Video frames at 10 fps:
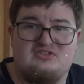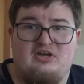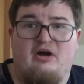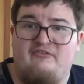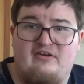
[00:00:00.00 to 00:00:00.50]

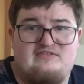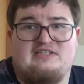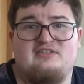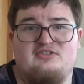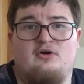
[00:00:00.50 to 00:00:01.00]
stuff I've
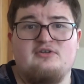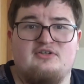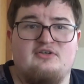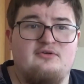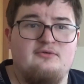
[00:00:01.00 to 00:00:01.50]
seen in Doctor
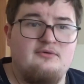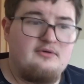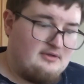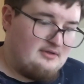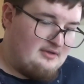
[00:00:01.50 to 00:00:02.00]
Who.
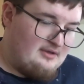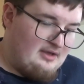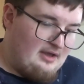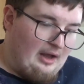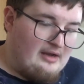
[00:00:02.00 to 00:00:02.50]

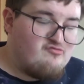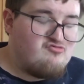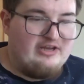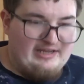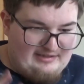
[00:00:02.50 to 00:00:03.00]
I
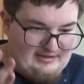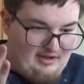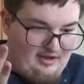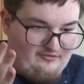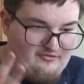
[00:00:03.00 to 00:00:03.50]
really
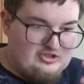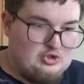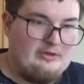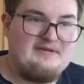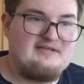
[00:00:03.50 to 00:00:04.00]
love the
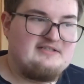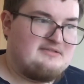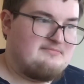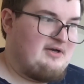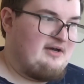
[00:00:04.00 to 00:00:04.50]

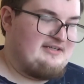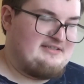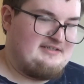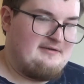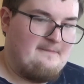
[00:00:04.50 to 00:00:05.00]
trippiness behind
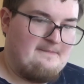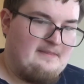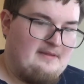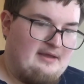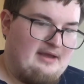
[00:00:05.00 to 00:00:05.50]
it.
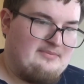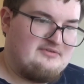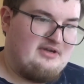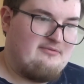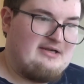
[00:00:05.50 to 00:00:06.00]
And the
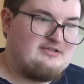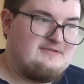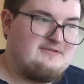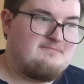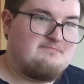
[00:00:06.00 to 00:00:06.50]

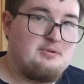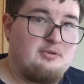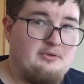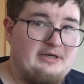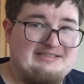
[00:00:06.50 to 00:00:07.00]
direction's
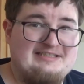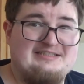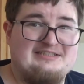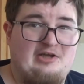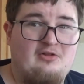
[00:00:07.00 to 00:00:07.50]
pretty
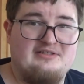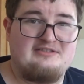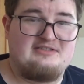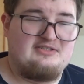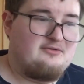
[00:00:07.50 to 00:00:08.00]
solid
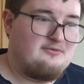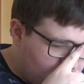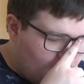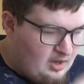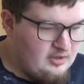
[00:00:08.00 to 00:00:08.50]

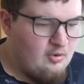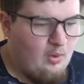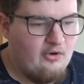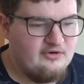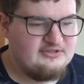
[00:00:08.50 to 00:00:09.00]
too. No
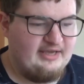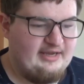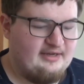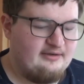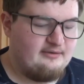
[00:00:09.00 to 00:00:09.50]
Warrior's
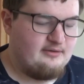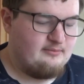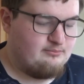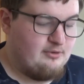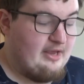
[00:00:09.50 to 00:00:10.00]
Gate,
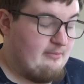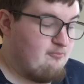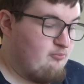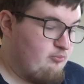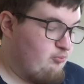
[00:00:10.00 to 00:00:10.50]
it
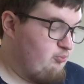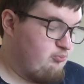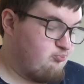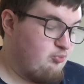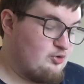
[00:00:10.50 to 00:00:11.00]

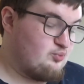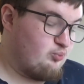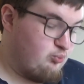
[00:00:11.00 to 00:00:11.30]
was